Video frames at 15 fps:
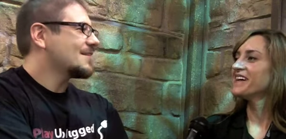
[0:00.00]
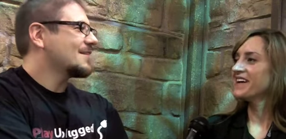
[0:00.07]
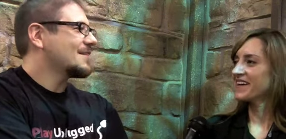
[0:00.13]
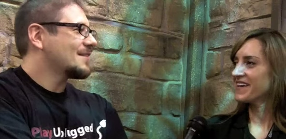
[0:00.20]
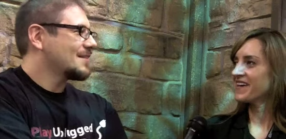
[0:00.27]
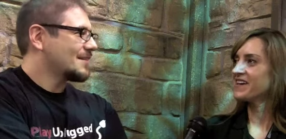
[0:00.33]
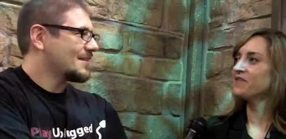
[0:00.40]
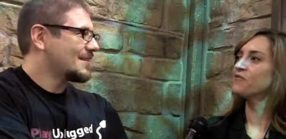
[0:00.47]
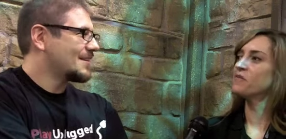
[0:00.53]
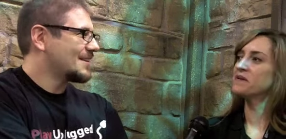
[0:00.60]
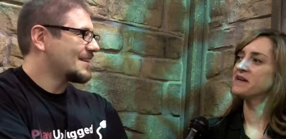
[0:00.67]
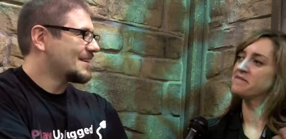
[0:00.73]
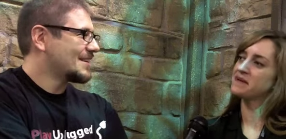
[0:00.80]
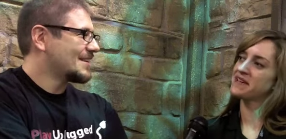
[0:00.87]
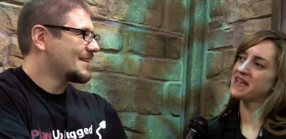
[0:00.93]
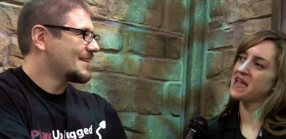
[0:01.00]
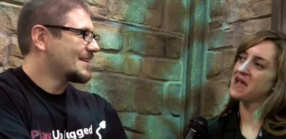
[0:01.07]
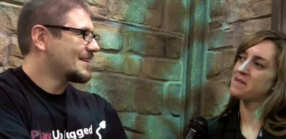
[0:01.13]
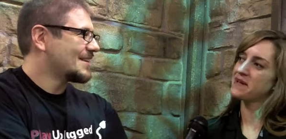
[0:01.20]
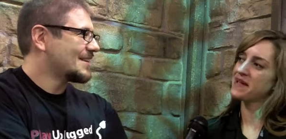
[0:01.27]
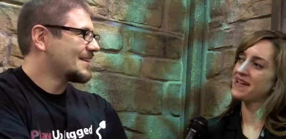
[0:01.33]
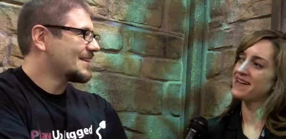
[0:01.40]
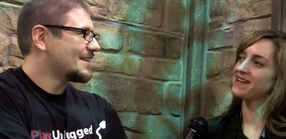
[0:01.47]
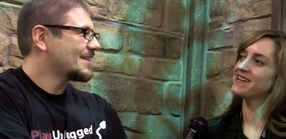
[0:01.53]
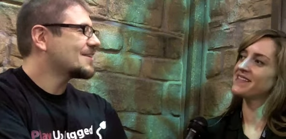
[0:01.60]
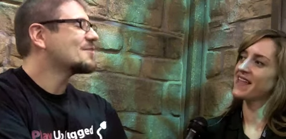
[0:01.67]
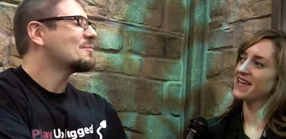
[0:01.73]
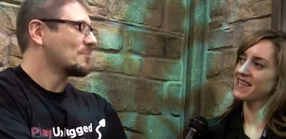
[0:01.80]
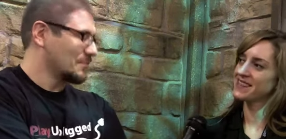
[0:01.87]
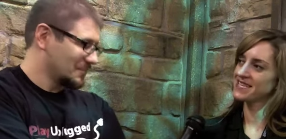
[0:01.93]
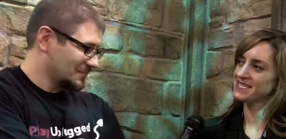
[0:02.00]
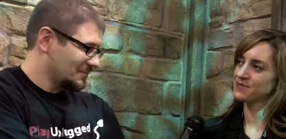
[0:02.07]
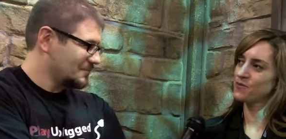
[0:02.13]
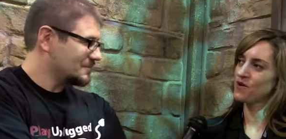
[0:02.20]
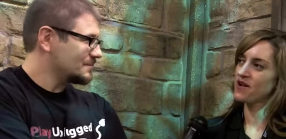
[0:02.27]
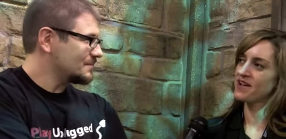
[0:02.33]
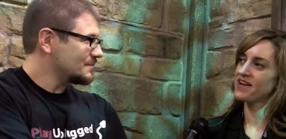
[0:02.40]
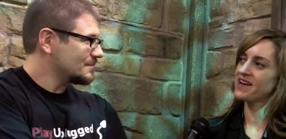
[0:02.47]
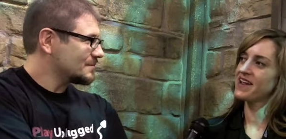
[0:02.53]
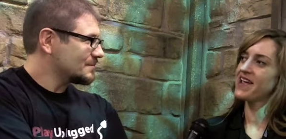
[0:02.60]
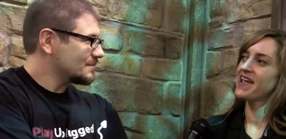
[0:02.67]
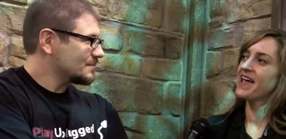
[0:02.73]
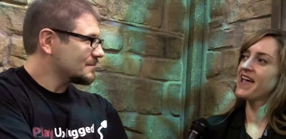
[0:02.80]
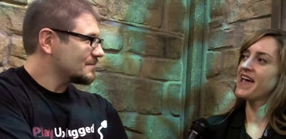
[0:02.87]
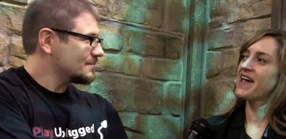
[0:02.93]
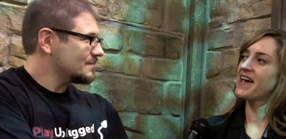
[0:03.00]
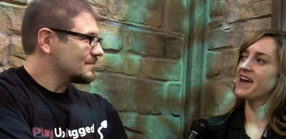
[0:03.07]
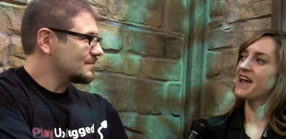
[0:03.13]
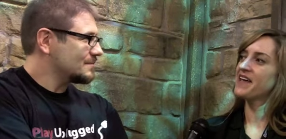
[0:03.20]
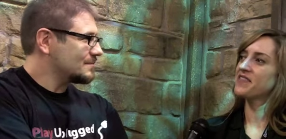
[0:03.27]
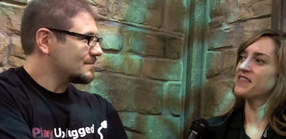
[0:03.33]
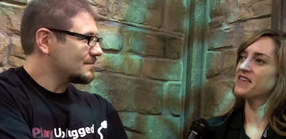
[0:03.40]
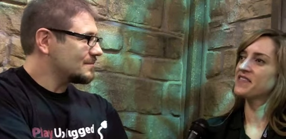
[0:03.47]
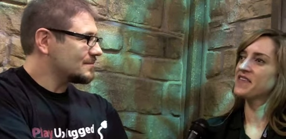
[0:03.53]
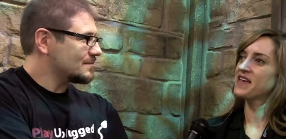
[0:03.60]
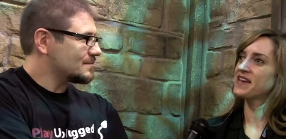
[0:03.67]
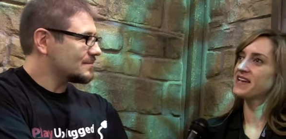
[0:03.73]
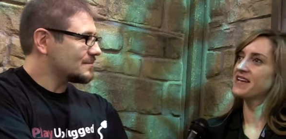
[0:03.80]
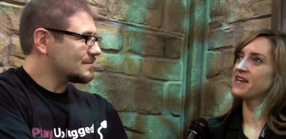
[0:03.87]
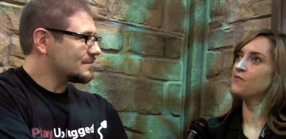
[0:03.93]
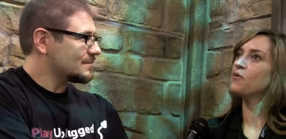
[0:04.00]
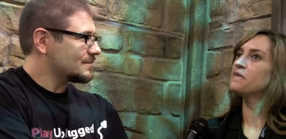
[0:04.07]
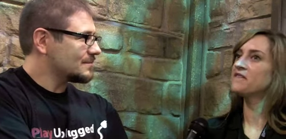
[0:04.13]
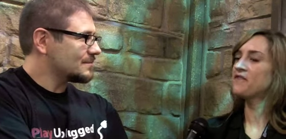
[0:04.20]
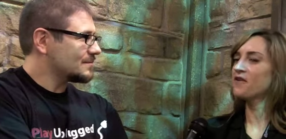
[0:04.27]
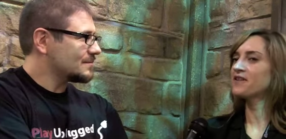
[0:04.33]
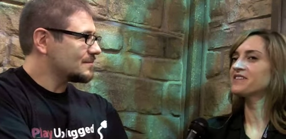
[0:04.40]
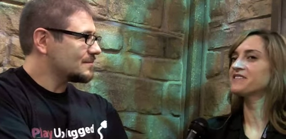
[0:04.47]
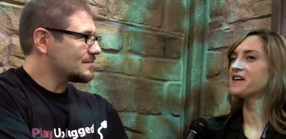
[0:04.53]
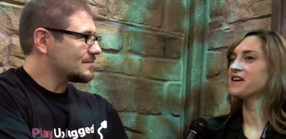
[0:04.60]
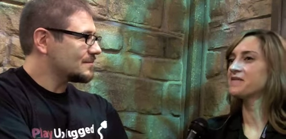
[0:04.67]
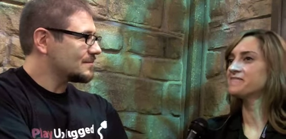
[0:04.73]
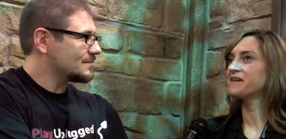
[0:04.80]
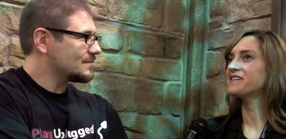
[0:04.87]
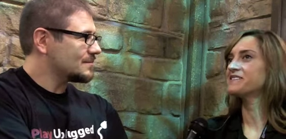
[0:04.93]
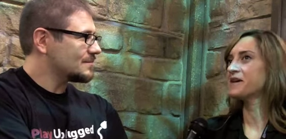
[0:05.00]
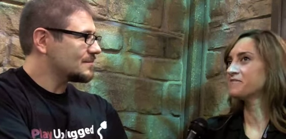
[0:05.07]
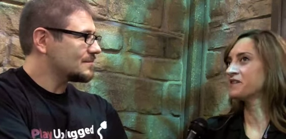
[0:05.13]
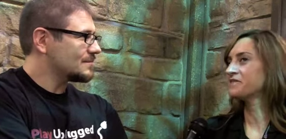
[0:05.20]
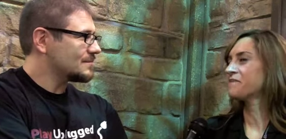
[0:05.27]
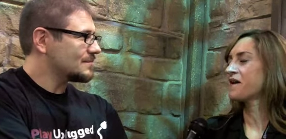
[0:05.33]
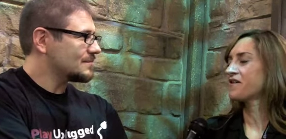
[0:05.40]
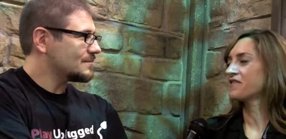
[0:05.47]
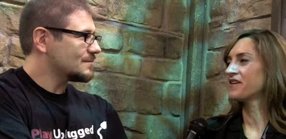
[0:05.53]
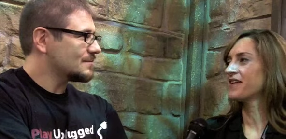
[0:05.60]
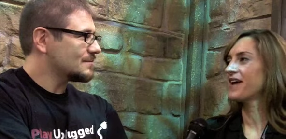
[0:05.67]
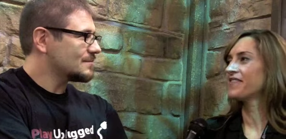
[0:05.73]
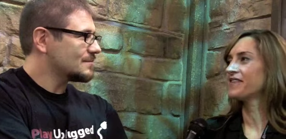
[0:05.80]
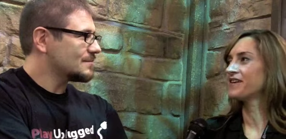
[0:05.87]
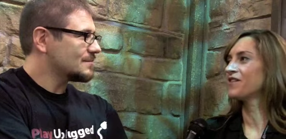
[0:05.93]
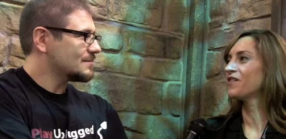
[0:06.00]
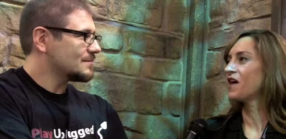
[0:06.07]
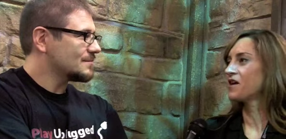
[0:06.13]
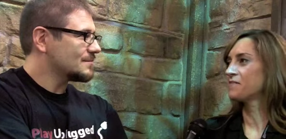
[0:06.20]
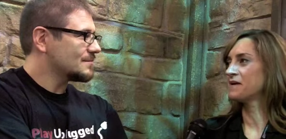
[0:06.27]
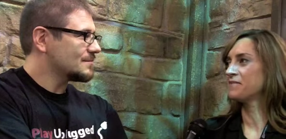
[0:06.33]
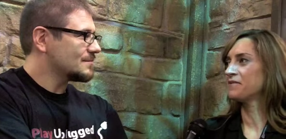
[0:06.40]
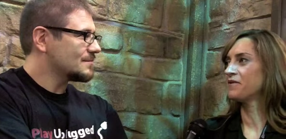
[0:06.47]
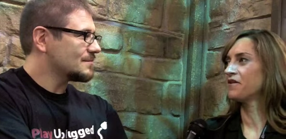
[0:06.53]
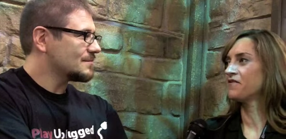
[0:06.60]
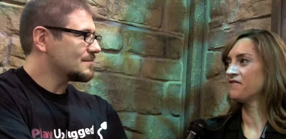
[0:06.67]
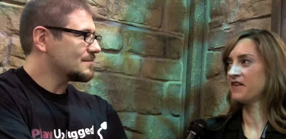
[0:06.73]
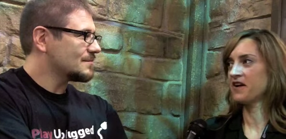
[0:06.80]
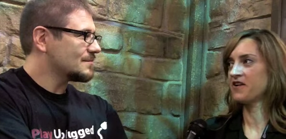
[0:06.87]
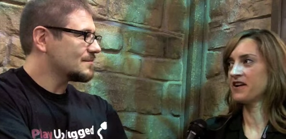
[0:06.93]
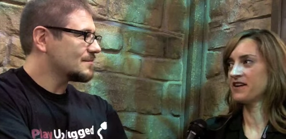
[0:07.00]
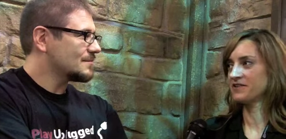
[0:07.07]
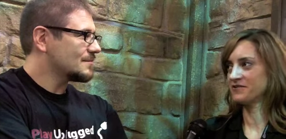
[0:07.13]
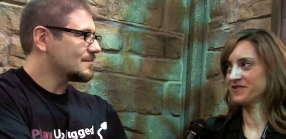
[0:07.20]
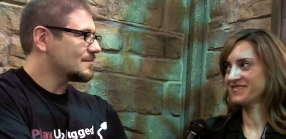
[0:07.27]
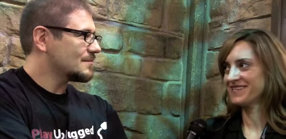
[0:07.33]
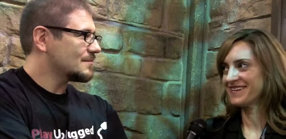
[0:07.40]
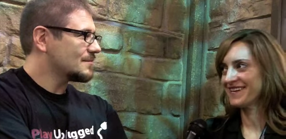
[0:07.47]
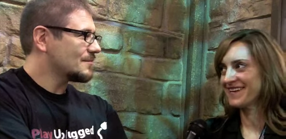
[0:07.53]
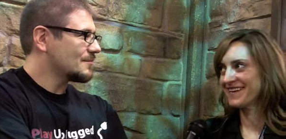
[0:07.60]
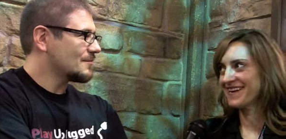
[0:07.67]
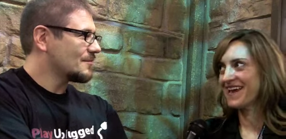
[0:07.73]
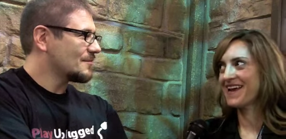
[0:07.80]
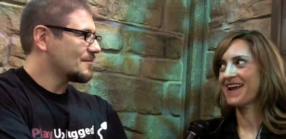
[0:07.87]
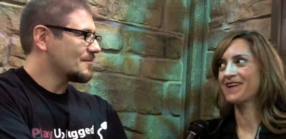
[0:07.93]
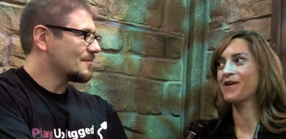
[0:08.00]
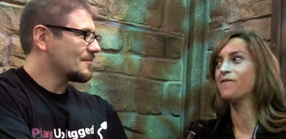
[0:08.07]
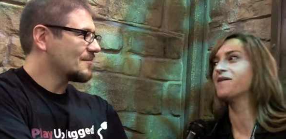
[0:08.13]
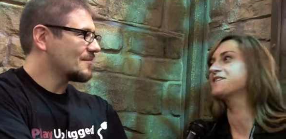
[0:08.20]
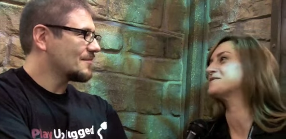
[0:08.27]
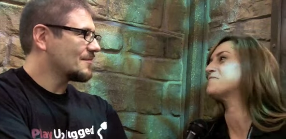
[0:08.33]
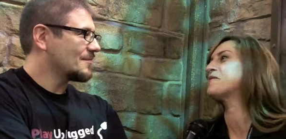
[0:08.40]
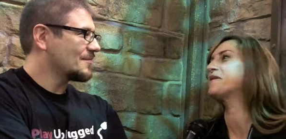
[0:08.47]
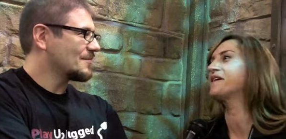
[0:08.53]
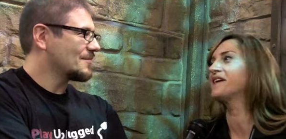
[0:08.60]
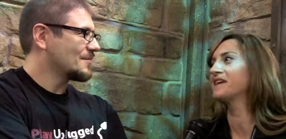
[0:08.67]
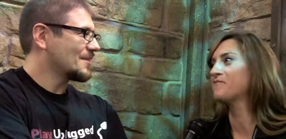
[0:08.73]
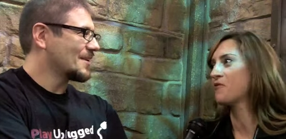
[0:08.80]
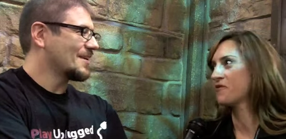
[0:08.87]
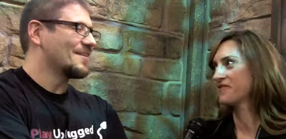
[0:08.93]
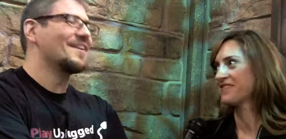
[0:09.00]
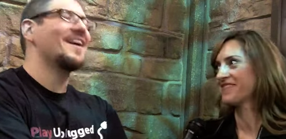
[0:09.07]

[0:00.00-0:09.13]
Speaker 1: Again, it will be a big campaign like this one, and I think that it, it will be focused on a, a, subject matter that I think a lot of people are very interested in, and I don't want to spoil any more